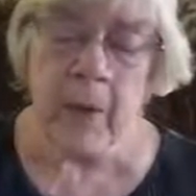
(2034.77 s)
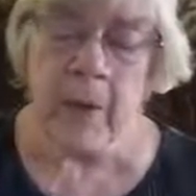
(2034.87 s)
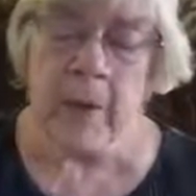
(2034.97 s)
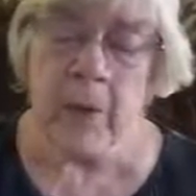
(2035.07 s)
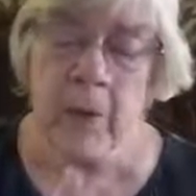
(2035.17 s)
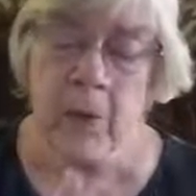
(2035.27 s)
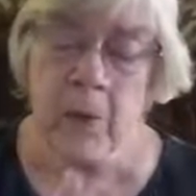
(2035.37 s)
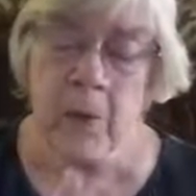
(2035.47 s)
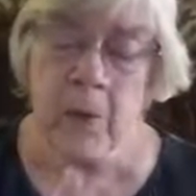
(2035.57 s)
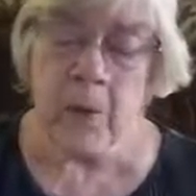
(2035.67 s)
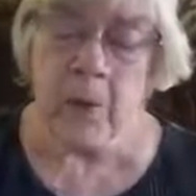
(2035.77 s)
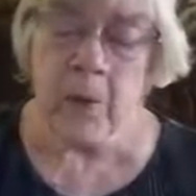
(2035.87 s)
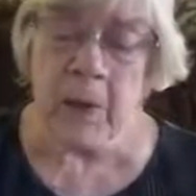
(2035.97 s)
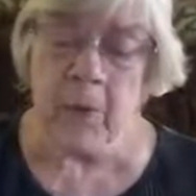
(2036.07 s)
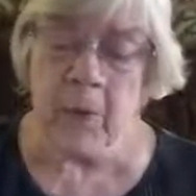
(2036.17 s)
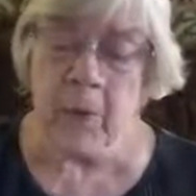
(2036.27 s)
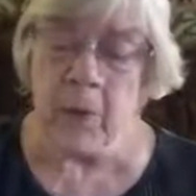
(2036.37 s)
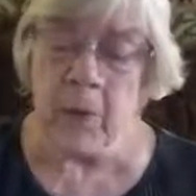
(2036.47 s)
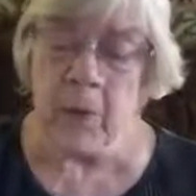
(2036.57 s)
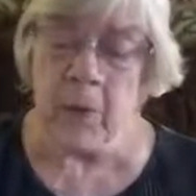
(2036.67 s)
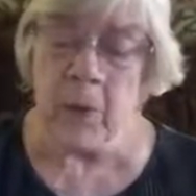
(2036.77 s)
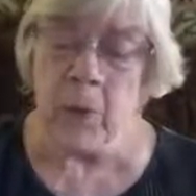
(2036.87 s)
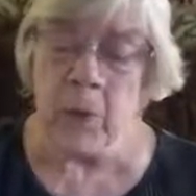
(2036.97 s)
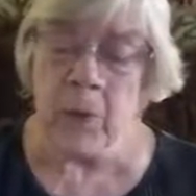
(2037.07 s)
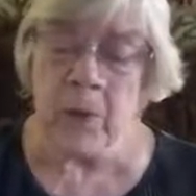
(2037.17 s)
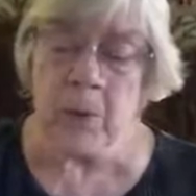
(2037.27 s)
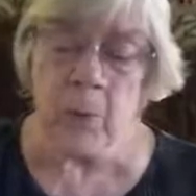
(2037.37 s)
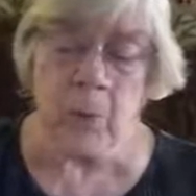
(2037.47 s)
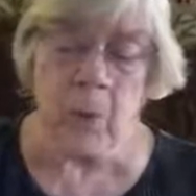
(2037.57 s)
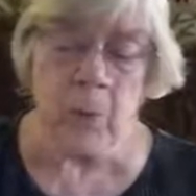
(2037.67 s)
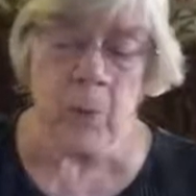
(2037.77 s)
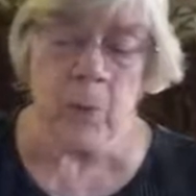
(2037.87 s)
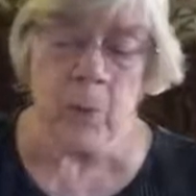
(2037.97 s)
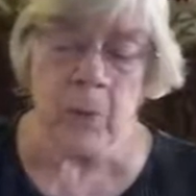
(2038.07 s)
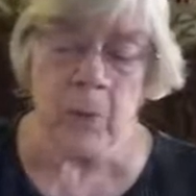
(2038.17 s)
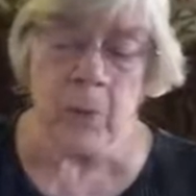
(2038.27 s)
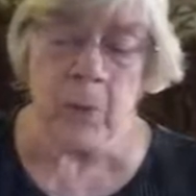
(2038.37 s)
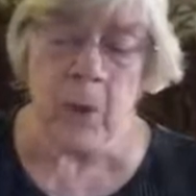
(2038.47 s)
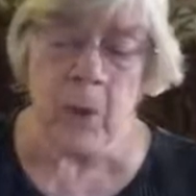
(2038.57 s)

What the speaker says: leaned close with his microphone to hear the words that were almost whispered,